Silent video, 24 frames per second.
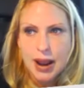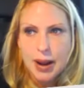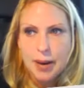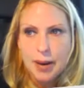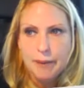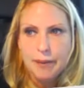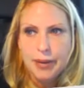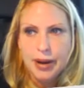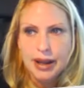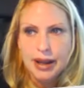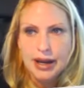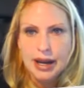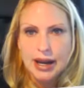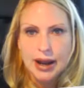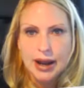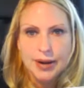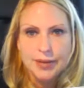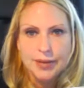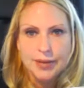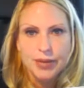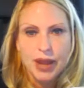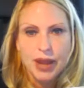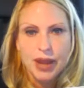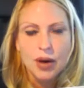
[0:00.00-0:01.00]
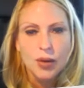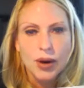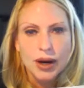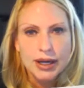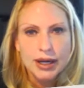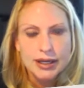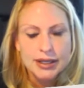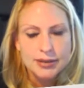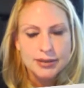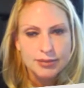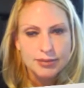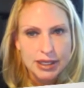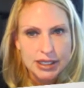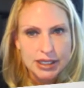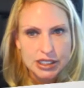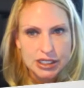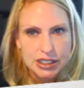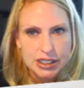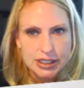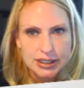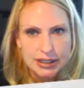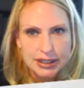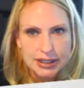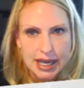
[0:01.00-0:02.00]
But I wanted to
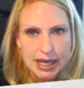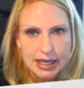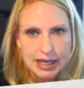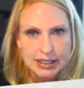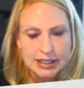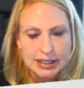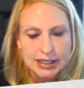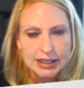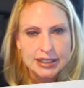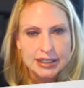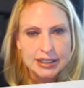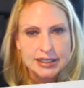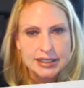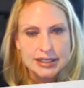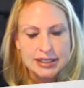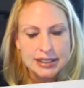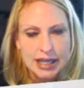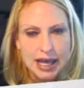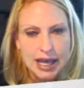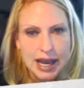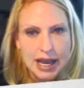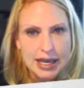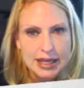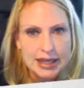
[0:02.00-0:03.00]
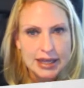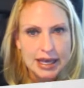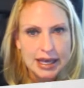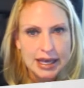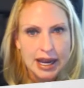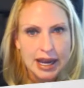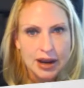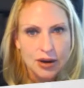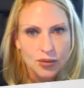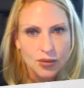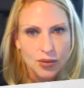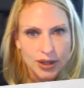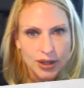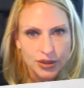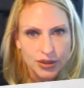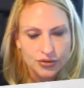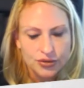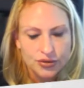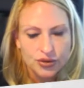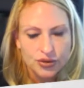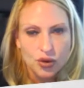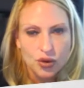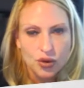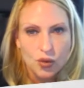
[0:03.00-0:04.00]
mention that the slide that I went through
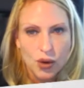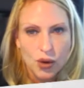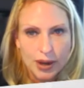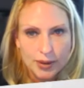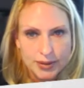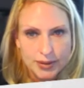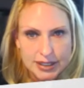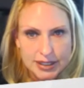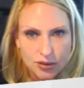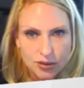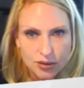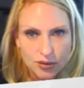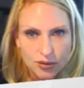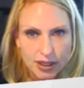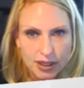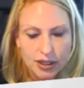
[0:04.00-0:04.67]
the website with,